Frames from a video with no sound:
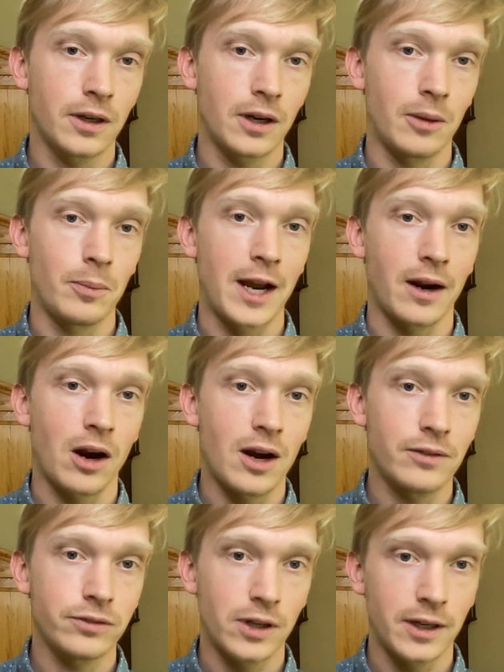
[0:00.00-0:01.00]
come back
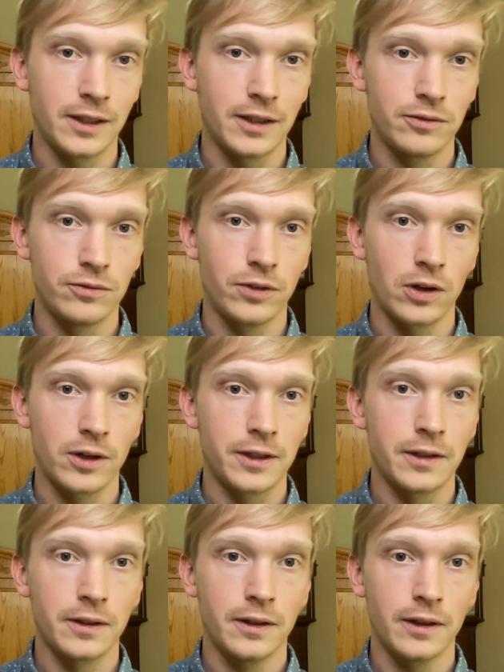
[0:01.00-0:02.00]
offline in
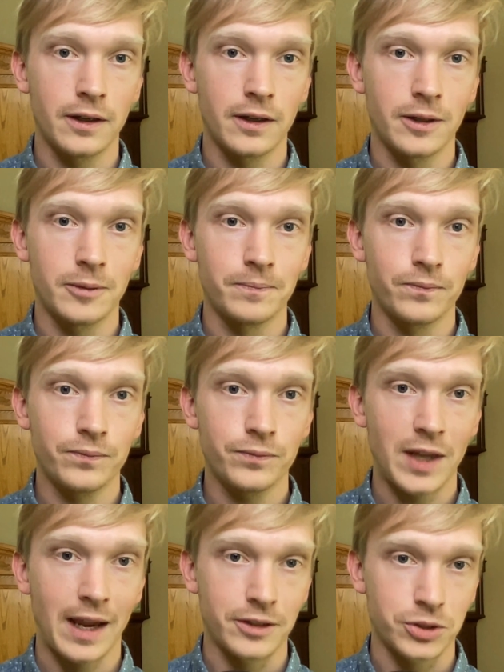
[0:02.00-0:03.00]
very um,
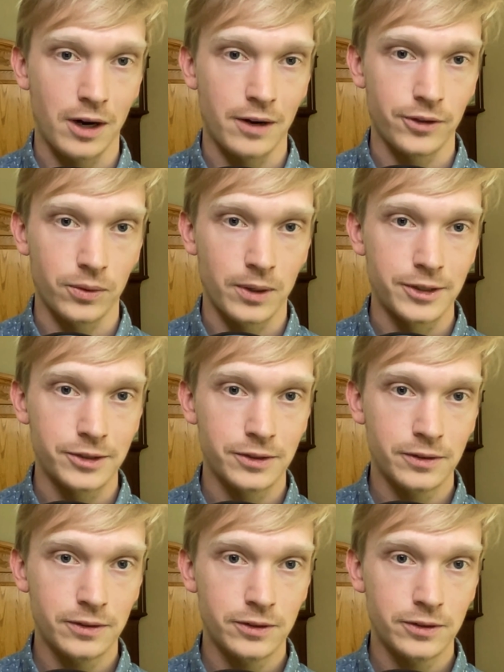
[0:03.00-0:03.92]
catastrophic ways.